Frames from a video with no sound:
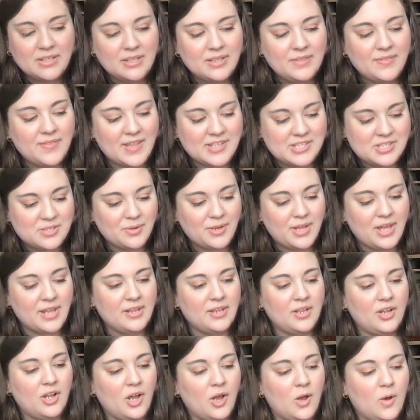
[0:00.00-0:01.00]
That's So
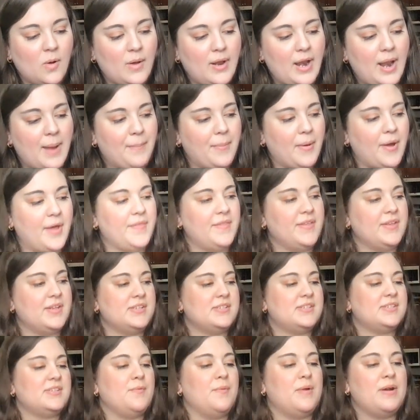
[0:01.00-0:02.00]
Kelly Co. And I bought
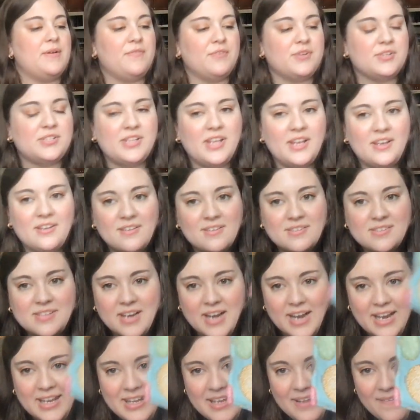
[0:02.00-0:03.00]
this in one of her sales, and
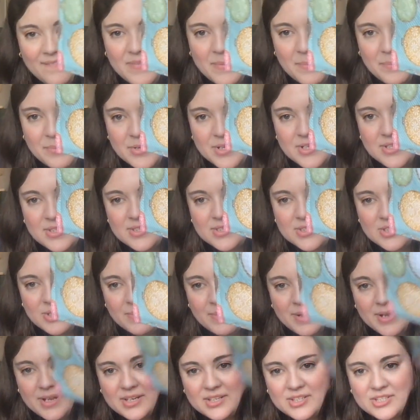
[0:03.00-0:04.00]
I love the print so
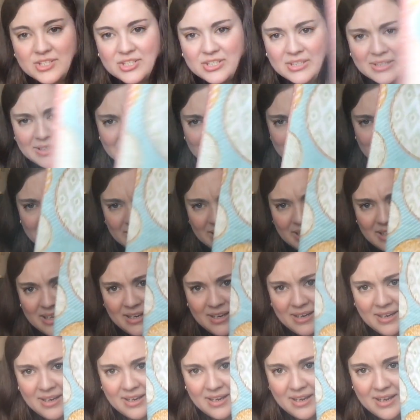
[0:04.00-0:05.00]
much.
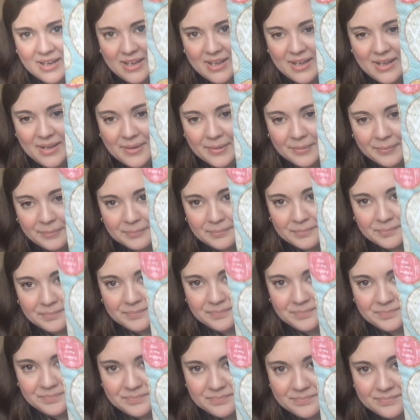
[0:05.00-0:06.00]

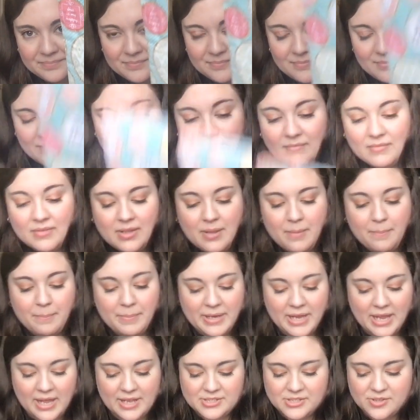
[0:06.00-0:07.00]
But
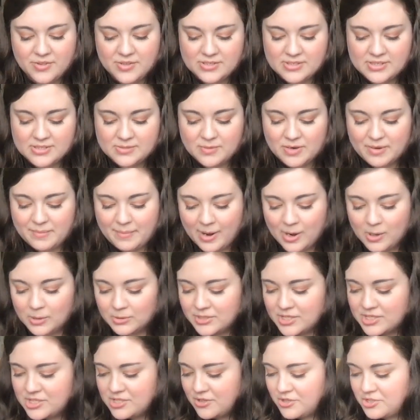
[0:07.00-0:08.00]
yeah, so this is one of my
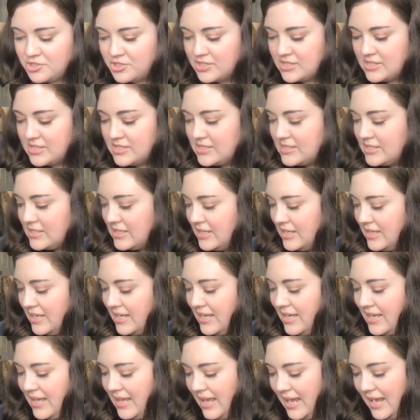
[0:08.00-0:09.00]
oldest notions,
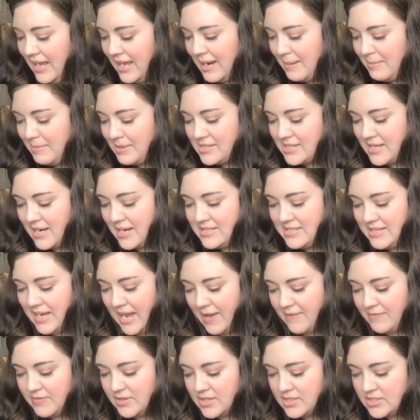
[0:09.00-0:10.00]
and I'm excited to
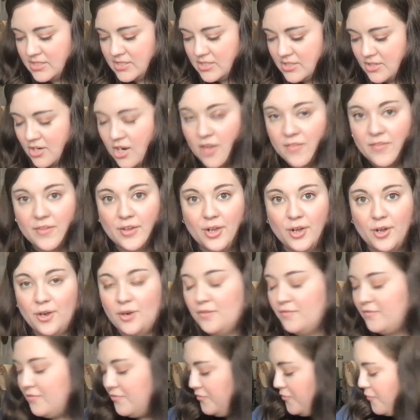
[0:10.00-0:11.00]
have it on the go
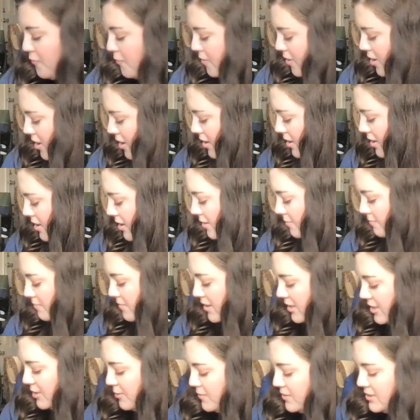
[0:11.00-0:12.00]
for
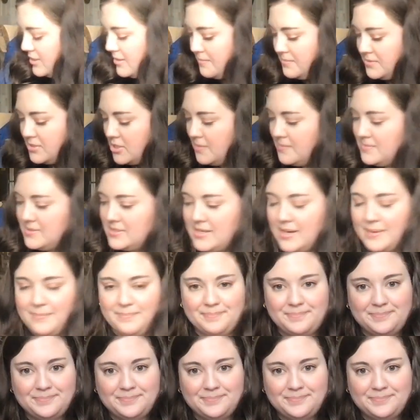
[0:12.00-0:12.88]
Molly Williams Homestead.